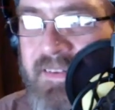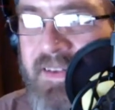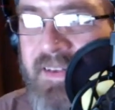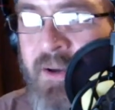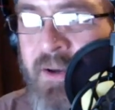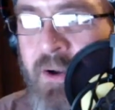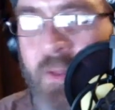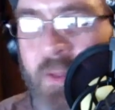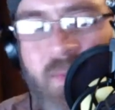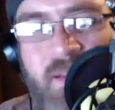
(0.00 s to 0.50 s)

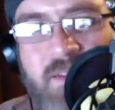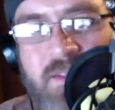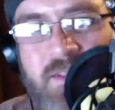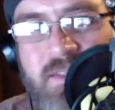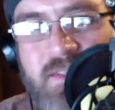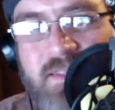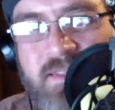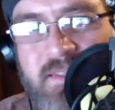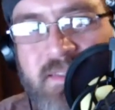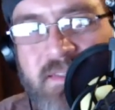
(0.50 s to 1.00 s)
don't know. That just
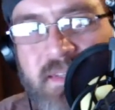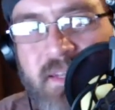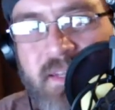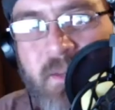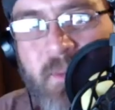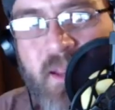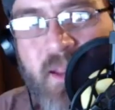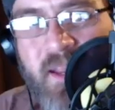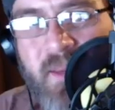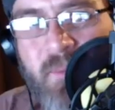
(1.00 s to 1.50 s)
doesn't sing to
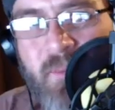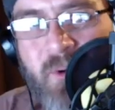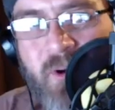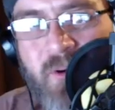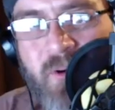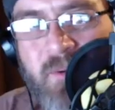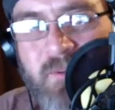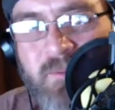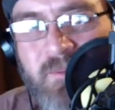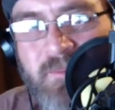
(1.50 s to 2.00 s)
me anymore.
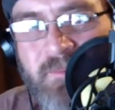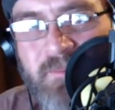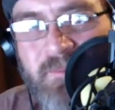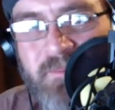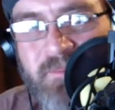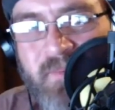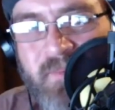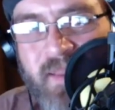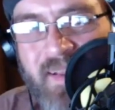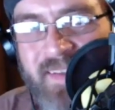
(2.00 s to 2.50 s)

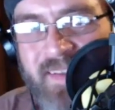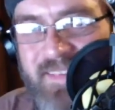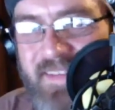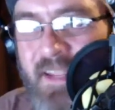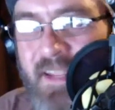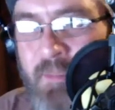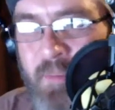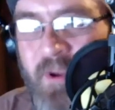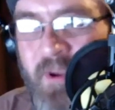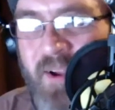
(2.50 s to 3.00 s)
And I see
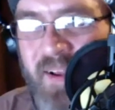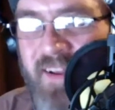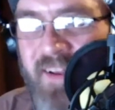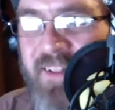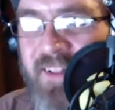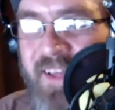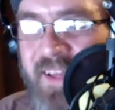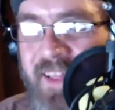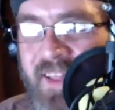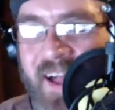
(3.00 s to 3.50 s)
it
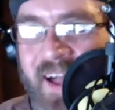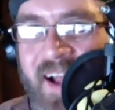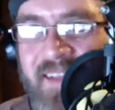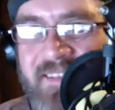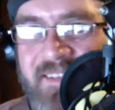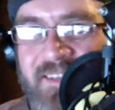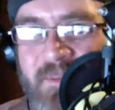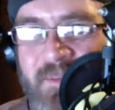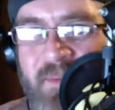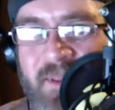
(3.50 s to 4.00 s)
periodically online.
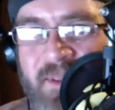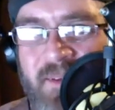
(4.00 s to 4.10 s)
Somebody